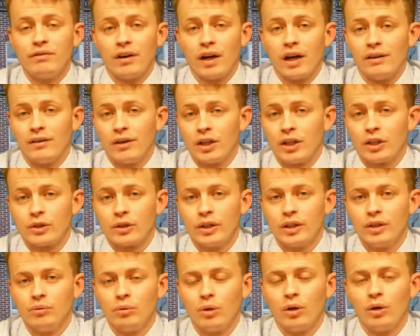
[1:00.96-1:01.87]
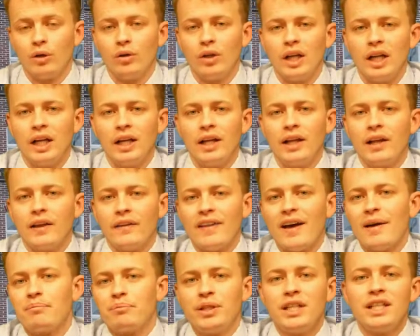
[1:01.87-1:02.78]
500, well,
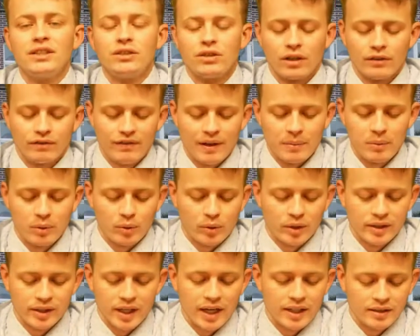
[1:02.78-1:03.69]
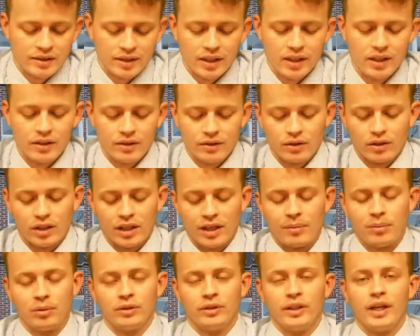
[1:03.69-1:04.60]
that peaked on February 19th or a
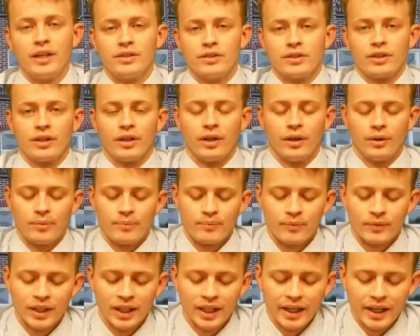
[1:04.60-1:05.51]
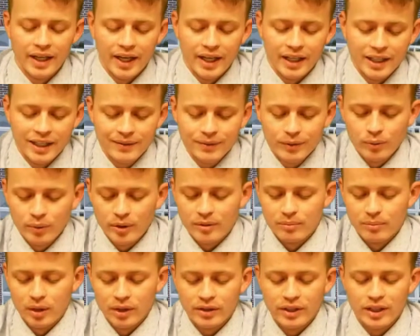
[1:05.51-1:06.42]
couple days ago. And even with
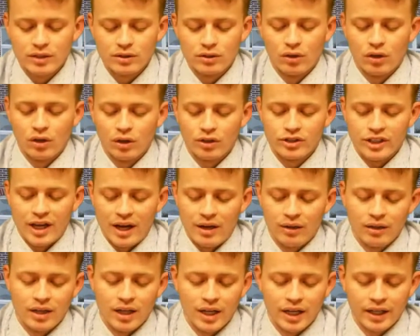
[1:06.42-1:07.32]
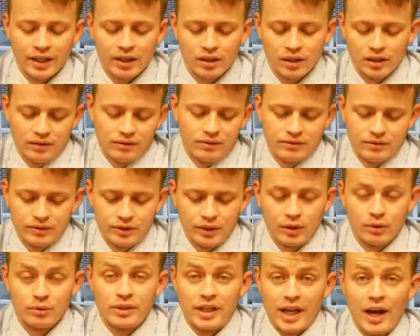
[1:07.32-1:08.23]
Monday's large outlier of,
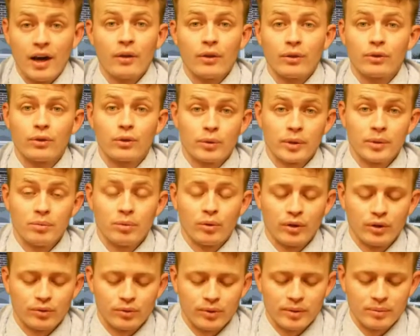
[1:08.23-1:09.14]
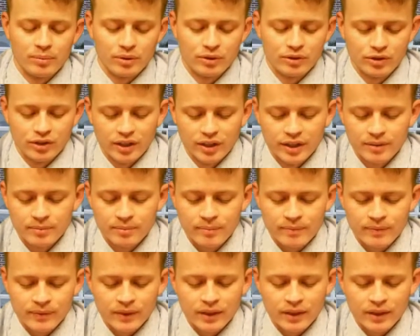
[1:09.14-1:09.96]
down 3.3%,